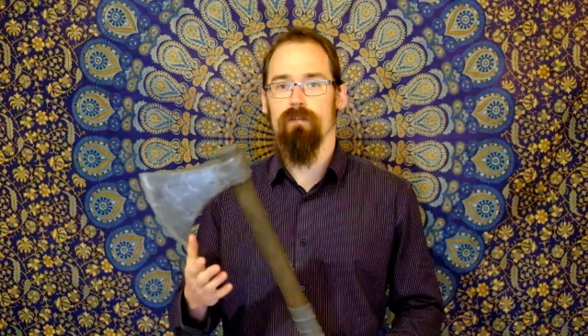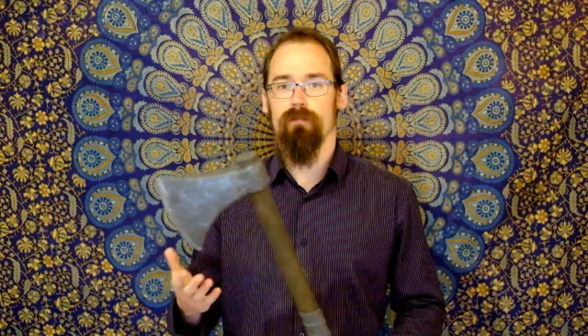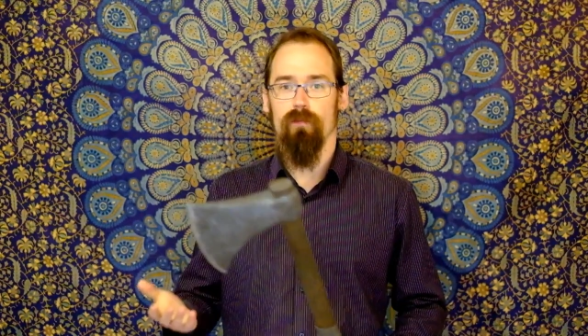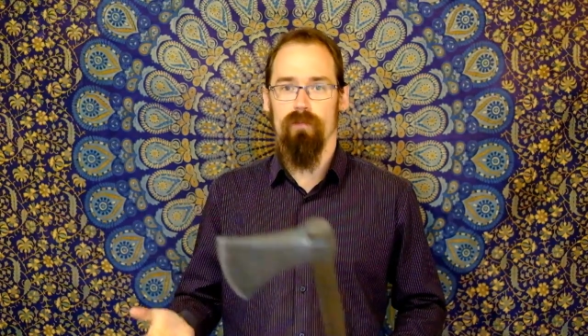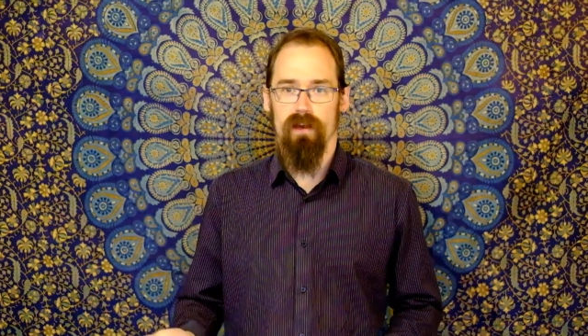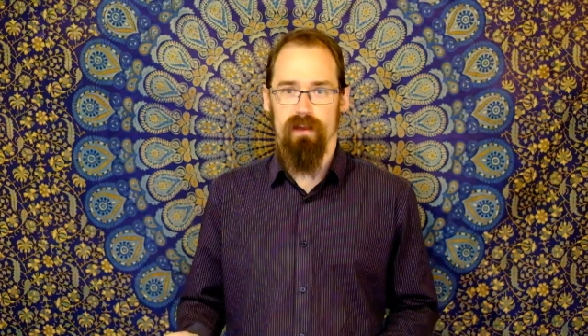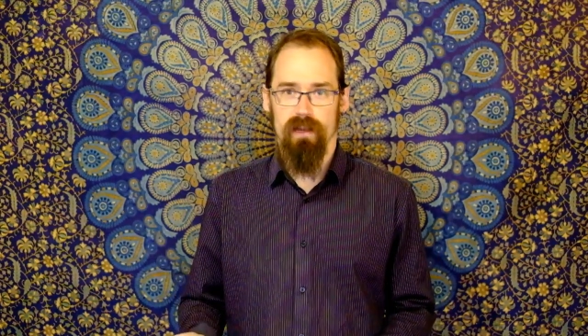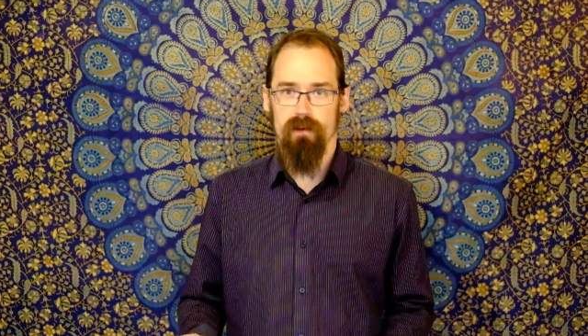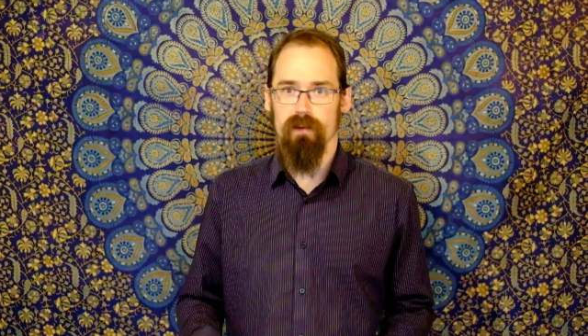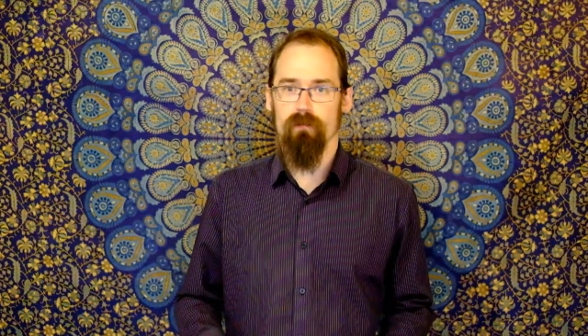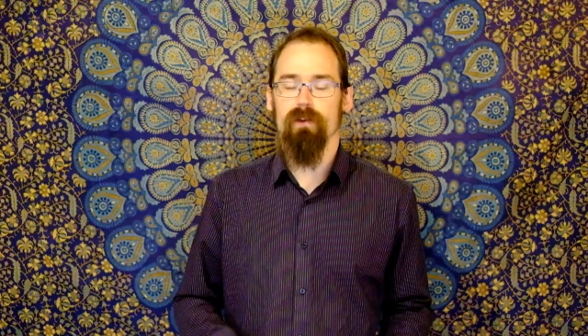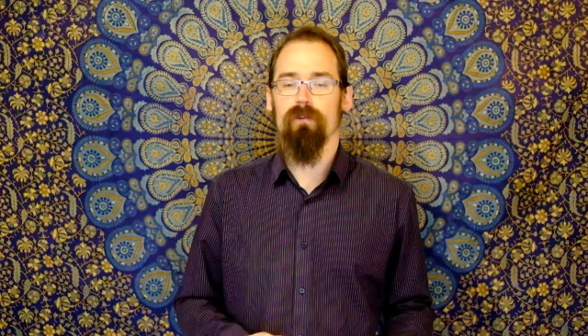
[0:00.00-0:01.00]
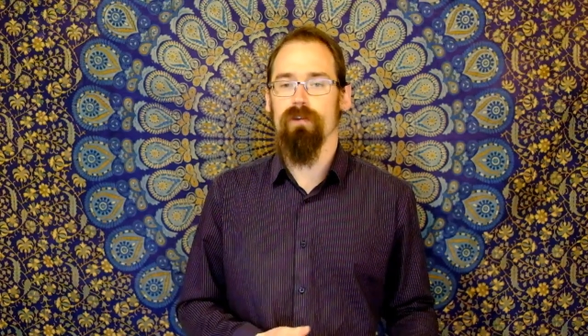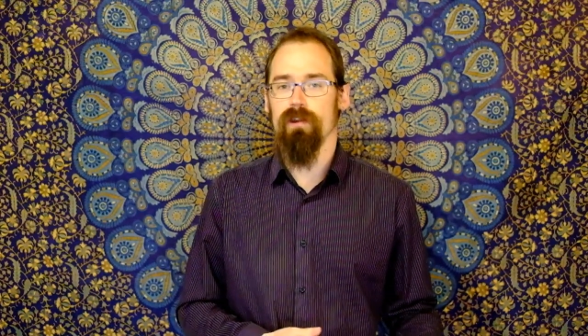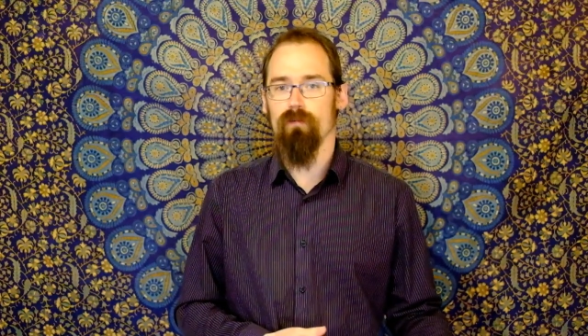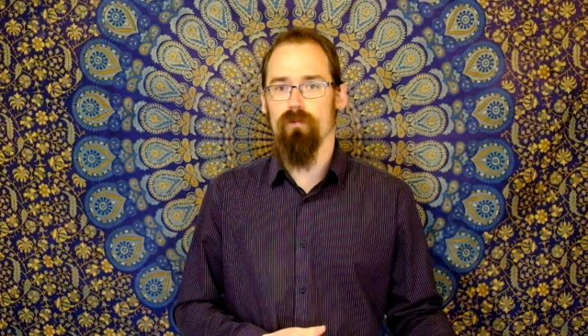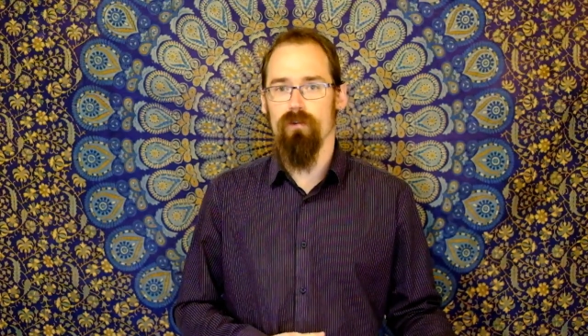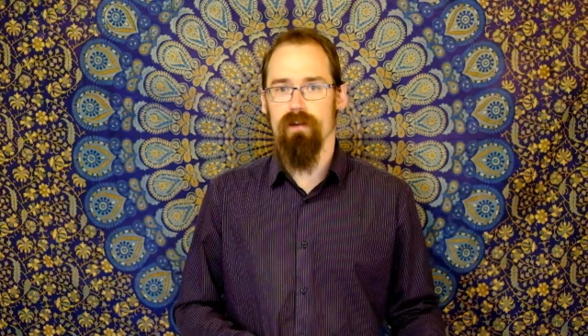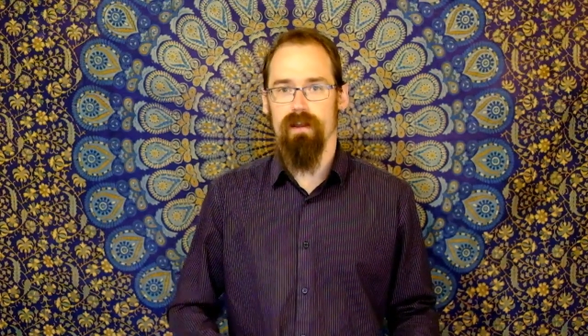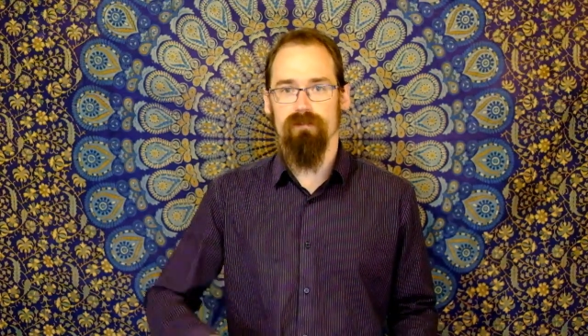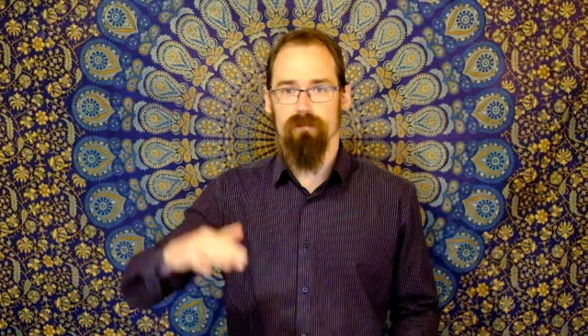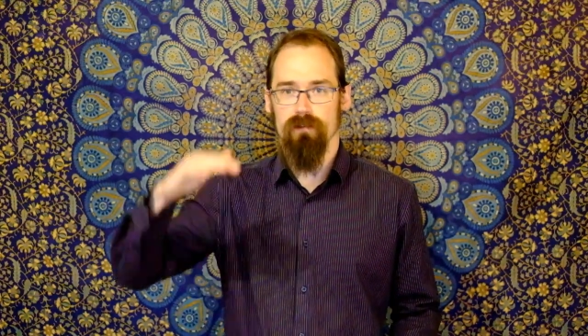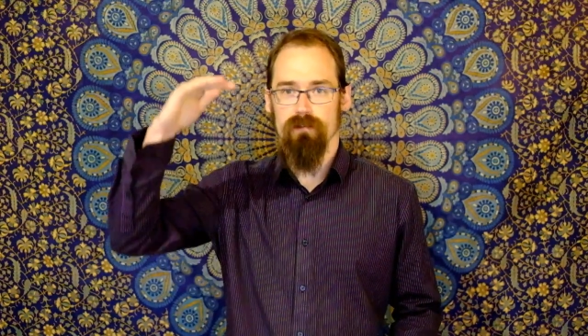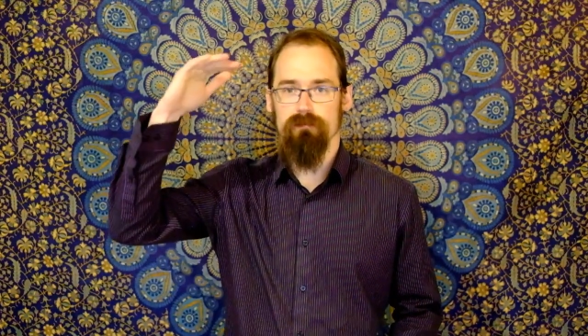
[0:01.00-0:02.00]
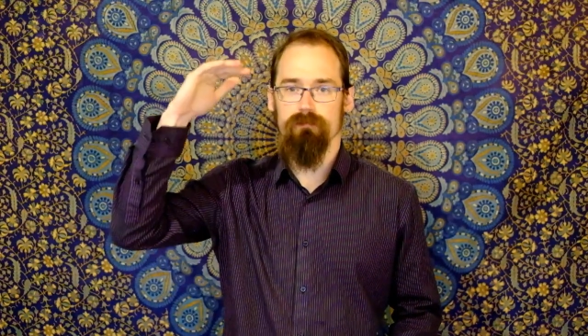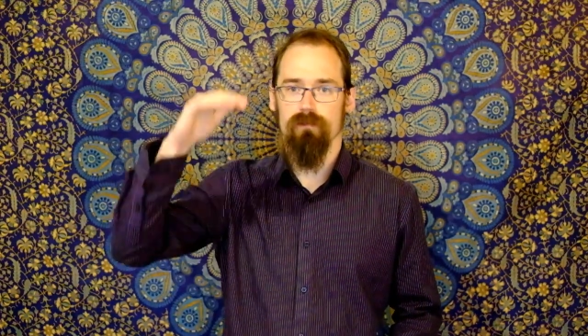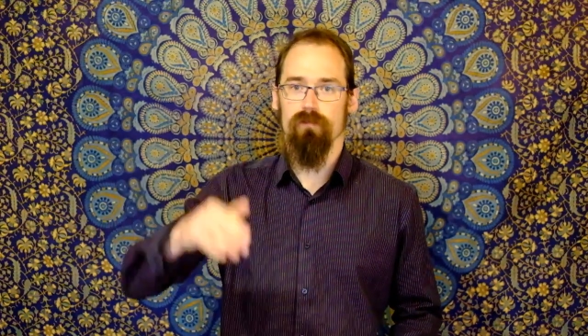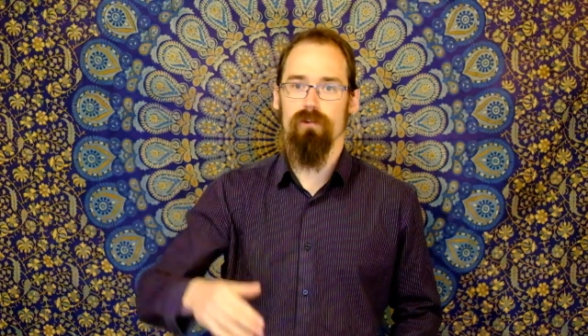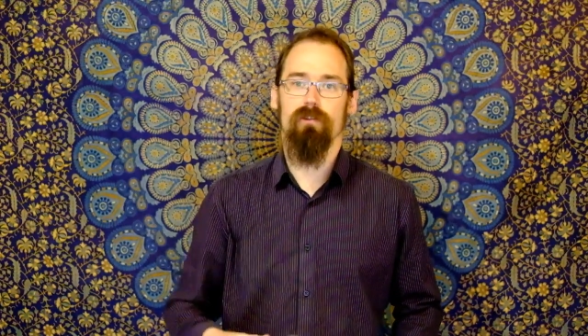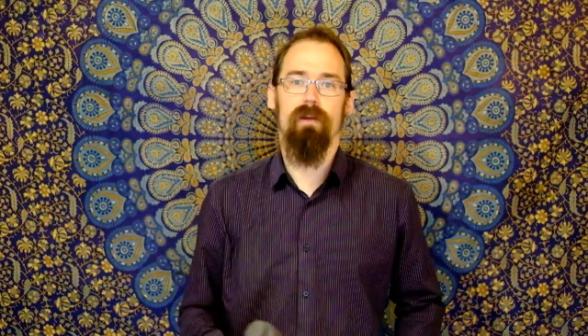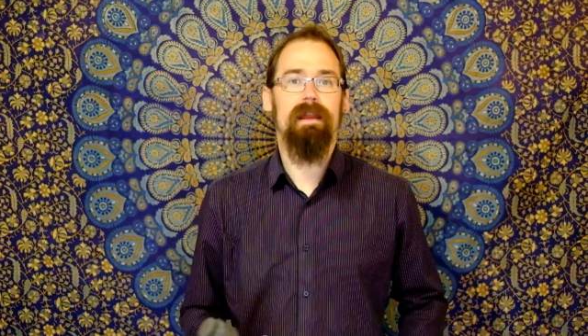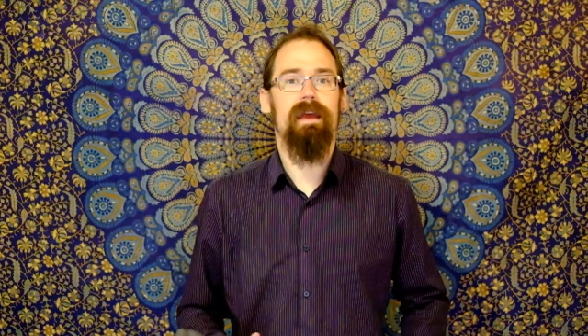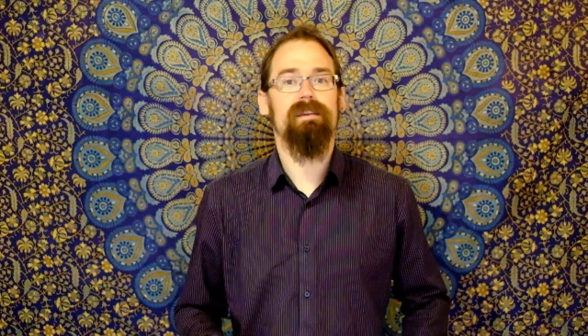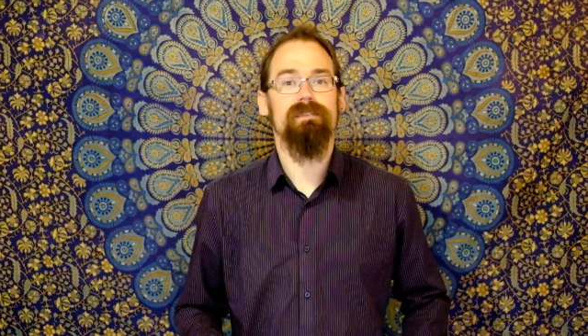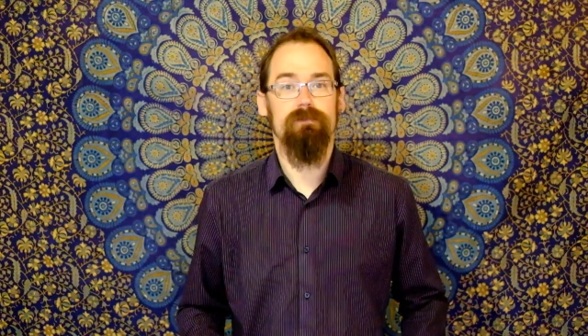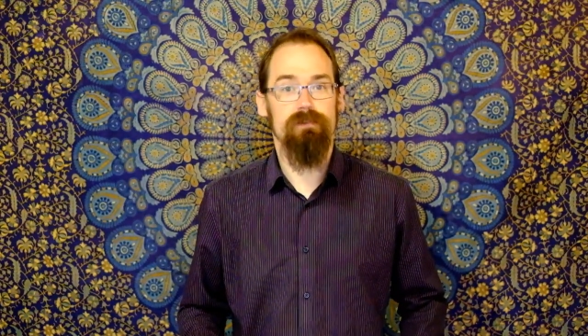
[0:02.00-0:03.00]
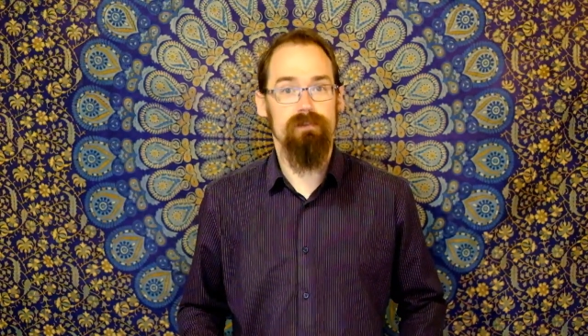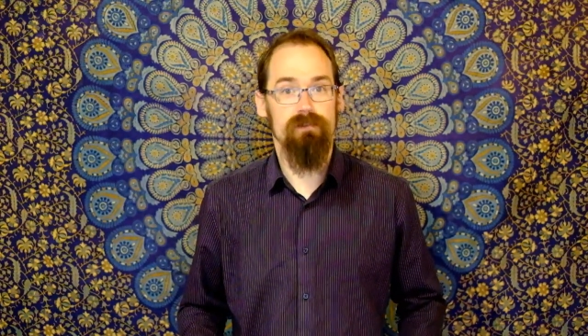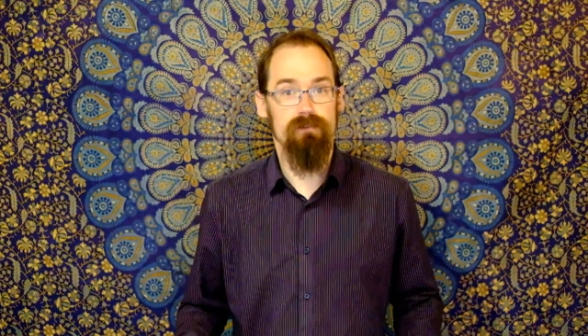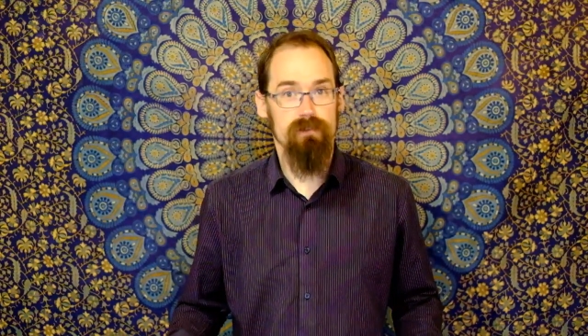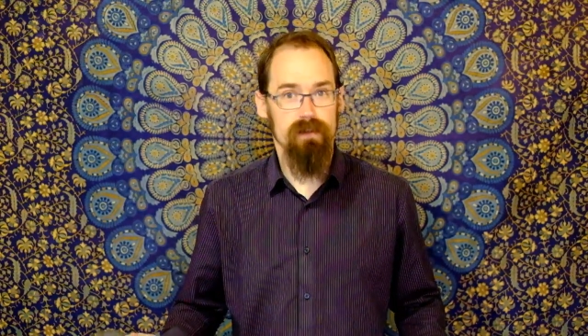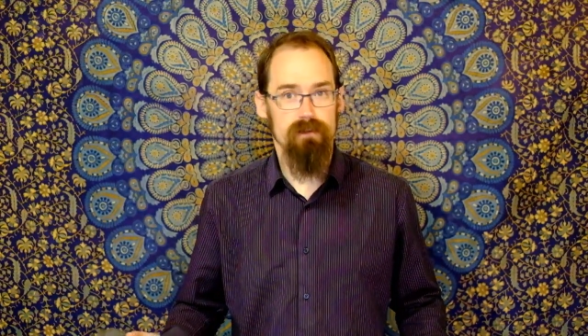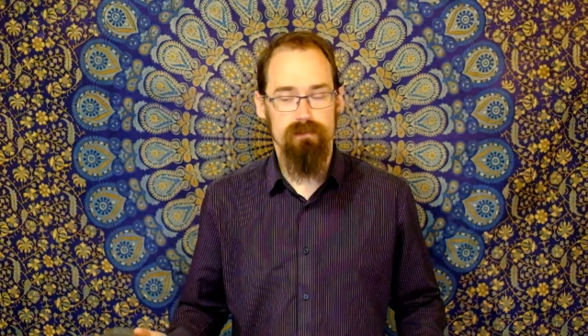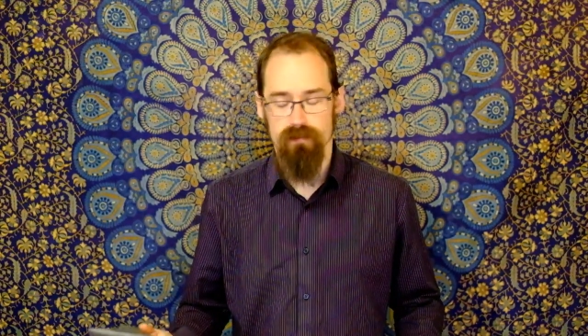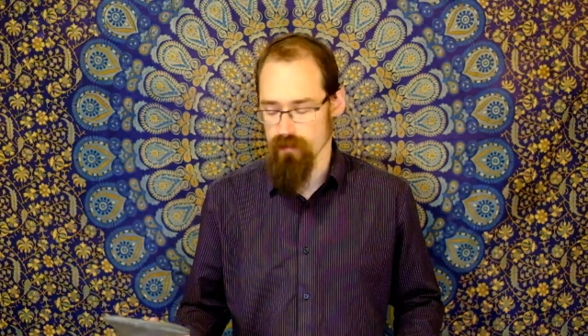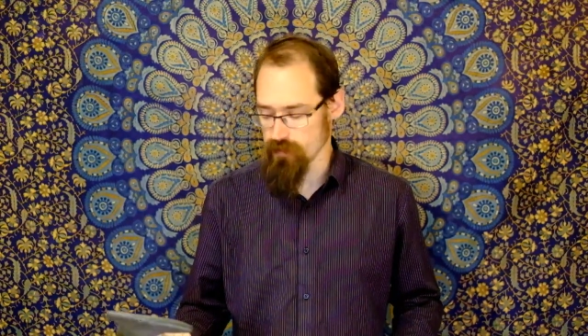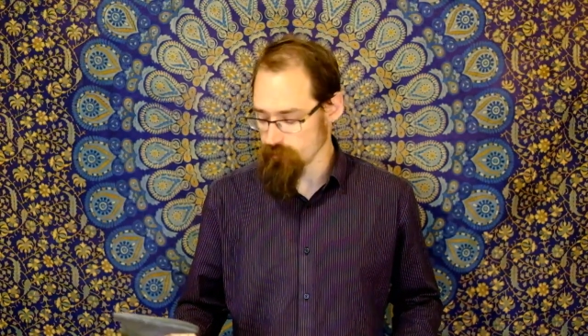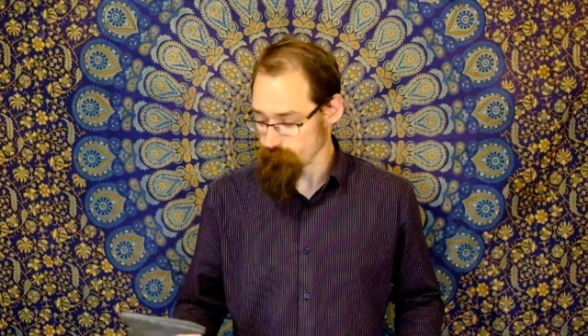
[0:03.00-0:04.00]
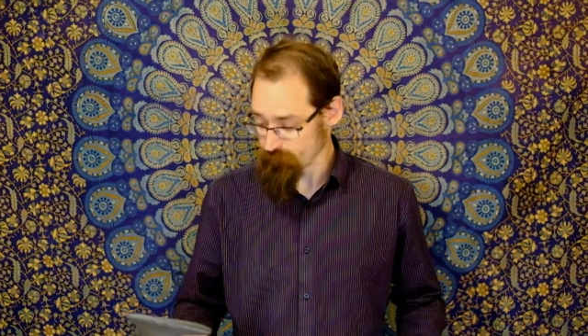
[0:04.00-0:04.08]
For the Hungarian, we're calling it a war axe or a great axe if it's a two-handed size.